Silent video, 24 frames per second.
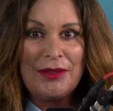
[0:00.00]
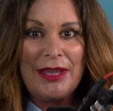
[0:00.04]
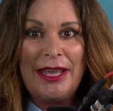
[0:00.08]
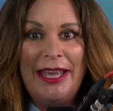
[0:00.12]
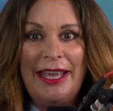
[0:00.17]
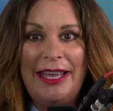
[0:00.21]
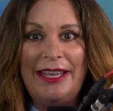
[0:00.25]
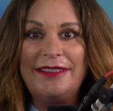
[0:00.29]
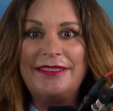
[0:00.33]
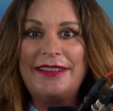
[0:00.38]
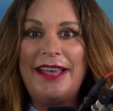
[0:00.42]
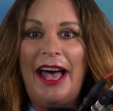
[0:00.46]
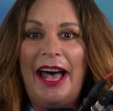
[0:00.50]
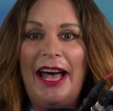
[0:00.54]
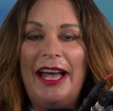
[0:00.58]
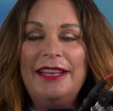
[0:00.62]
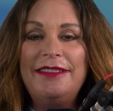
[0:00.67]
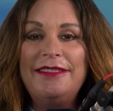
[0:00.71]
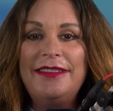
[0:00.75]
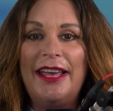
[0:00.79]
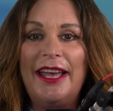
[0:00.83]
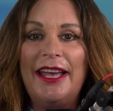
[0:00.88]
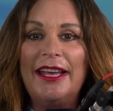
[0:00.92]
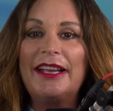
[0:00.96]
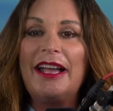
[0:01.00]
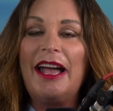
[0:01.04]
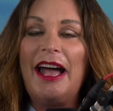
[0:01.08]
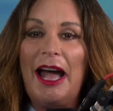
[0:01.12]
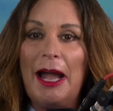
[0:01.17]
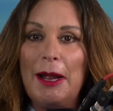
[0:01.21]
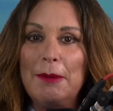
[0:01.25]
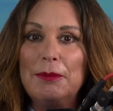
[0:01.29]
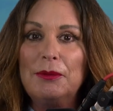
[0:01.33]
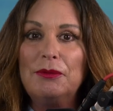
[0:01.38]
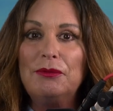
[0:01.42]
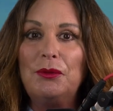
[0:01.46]
It's high tech,
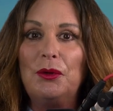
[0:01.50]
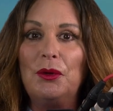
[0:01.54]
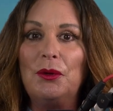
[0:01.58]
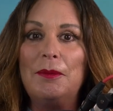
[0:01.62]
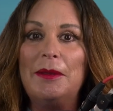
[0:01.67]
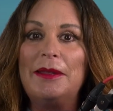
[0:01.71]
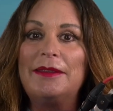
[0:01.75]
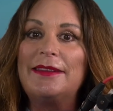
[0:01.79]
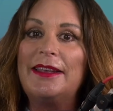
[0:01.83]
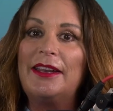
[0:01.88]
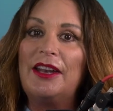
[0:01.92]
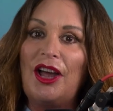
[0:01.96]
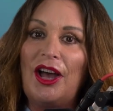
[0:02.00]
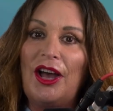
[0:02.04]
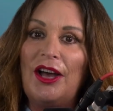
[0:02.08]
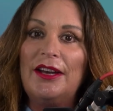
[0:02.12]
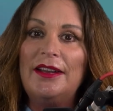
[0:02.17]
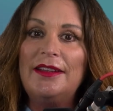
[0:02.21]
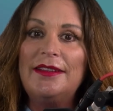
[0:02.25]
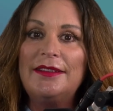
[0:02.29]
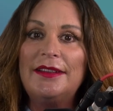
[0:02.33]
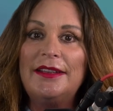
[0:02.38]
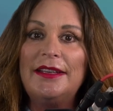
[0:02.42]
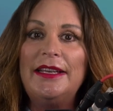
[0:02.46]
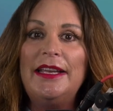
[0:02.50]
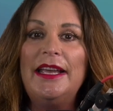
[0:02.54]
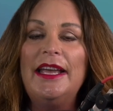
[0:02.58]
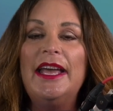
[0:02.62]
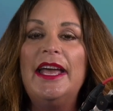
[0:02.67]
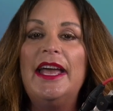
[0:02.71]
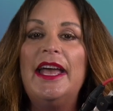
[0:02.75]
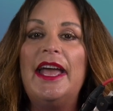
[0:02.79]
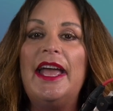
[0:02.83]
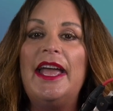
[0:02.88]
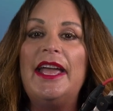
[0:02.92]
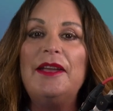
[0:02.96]
high performance, and honestly,
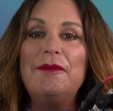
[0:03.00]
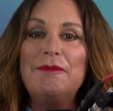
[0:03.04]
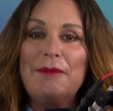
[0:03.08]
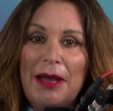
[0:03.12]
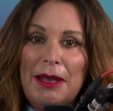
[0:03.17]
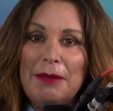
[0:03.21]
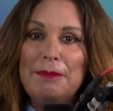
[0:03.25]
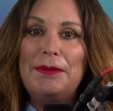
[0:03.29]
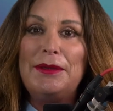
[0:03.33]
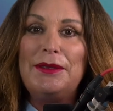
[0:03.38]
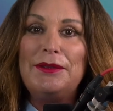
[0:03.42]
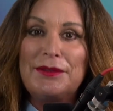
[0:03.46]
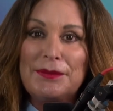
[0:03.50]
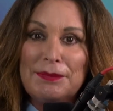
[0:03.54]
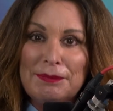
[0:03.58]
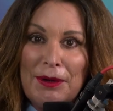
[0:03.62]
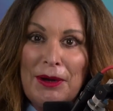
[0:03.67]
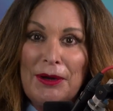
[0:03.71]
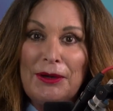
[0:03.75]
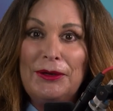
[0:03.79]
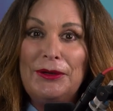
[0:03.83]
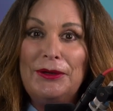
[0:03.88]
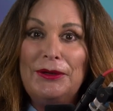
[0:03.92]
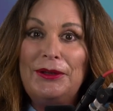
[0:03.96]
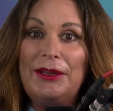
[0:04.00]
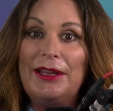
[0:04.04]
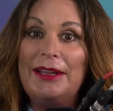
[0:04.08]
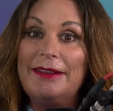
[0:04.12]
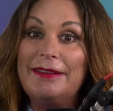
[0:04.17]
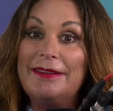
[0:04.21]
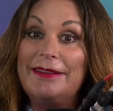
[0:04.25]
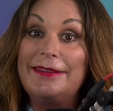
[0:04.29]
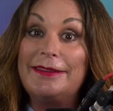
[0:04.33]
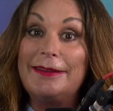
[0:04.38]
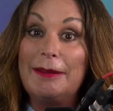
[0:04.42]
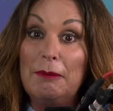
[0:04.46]
it might be smarter than
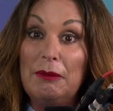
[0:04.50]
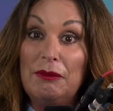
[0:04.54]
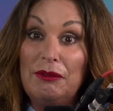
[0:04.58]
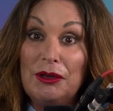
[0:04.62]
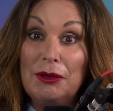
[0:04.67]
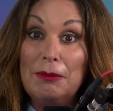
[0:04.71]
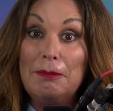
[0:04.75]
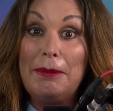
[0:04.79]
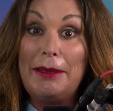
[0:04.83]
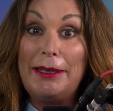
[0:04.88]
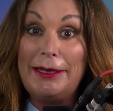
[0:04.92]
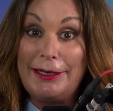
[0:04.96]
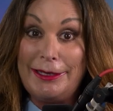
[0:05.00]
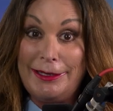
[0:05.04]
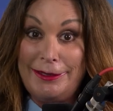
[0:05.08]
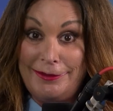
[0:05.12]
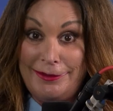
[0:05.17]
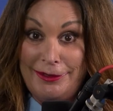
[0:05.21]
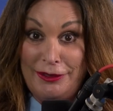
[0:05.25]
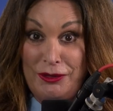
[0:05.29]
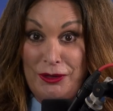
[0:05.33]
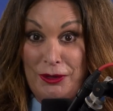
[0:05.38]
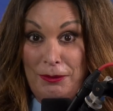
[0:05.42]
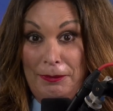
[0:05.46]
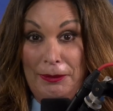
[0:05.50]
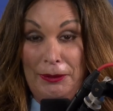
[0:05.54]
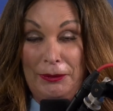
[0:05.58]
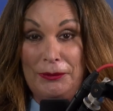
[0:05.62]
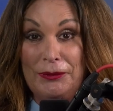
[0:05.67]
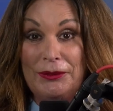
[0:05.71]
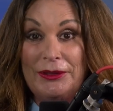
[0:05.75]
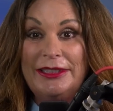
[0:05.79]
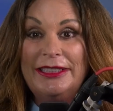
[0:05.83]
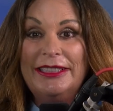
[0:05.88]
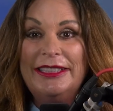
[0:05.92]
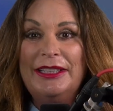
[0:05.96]
some of your buddies in your boat.
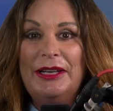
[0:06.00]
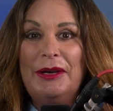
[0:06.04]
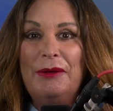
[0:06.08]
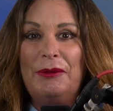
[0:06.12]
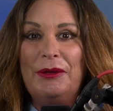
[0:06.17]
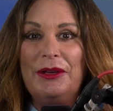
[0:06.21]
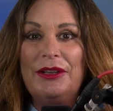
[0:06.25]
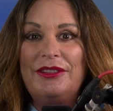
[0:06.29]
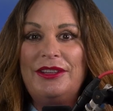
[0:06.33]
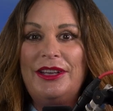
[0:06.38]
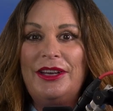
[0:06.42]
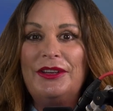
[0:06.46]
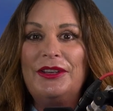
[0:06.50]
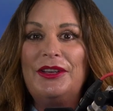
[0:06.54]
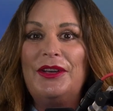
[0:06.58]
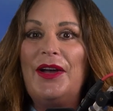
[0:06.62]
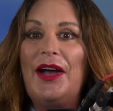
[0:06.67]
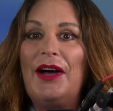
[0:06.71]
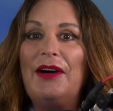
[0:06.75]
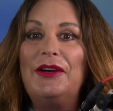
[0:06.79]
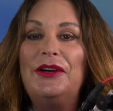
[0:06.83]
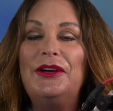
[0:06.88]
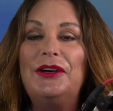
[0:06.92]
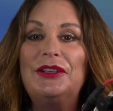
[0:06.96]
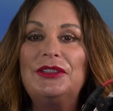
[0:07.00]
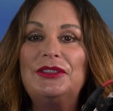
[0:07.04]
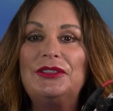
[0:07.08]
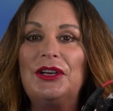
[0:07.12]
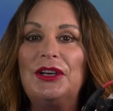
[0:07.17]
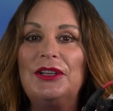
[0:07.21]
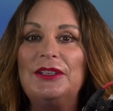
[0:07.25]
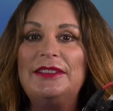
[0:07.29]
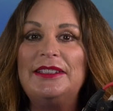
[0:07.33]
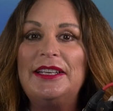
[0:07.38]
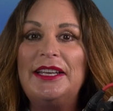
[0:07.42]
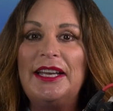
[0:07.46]
We'll tell you how hooked
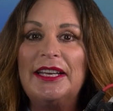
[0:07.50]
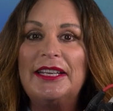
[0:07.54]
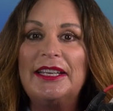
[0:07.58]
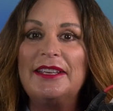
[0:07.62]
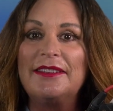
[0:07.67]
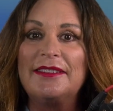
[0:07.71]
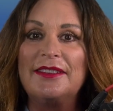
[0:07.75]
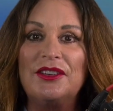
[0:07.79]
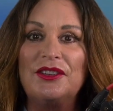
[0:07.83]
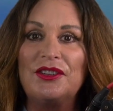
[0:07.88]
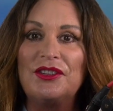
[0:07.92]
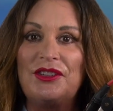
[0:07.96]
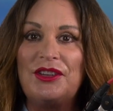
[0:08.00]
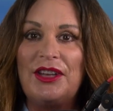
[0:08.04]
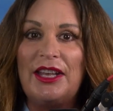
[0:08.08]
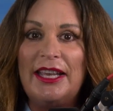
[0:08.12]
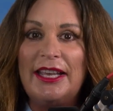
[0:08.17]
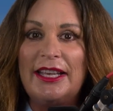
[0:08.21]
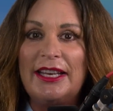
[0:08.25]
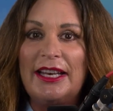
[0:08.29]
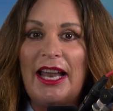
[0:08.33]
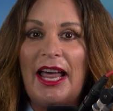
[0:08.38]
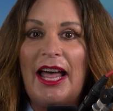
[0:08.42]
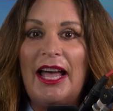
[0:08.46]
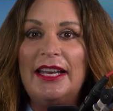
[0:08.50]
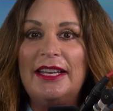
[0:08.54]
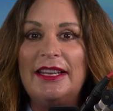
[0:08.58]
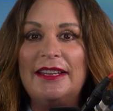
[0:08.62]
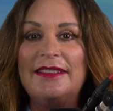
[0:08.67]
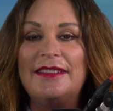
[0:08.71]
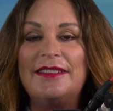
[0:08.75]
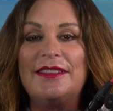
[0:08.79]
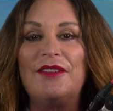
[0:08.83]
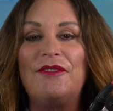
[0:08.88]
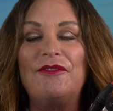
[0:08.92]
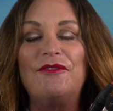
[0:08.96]
on tech isn't just a headline, it's
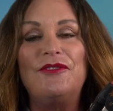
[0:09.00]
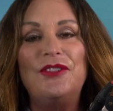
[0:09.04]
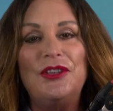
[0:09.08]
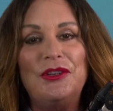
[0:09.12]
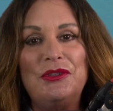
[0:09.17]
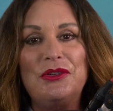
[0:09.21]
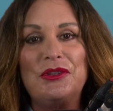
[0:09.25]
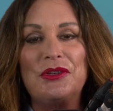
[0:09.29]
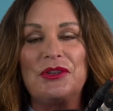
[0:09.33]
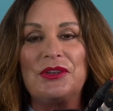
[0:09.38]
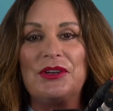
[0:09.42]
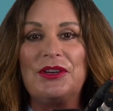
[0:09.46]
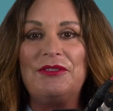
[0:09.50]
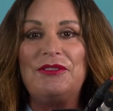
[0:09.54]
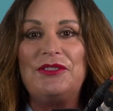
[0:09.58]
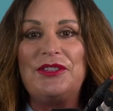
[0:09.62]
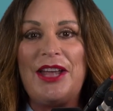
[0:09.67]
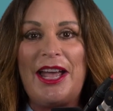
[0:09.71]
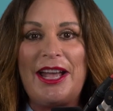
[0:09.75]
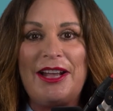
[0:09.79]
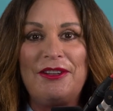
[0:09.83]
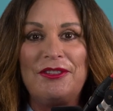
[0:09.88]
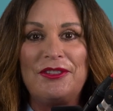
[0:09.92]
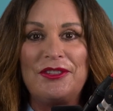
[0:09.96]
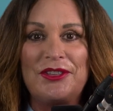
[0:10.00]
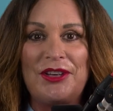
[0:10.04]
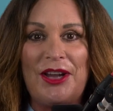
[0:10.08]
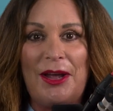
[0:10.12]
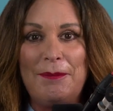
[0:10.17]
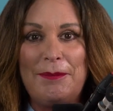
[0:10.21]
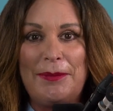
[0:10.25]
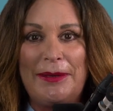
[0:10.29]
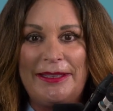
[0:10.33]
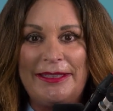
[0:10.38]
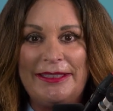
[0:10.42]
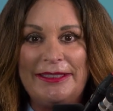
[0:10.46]
the future of tackle
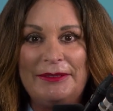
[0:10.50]
shopping.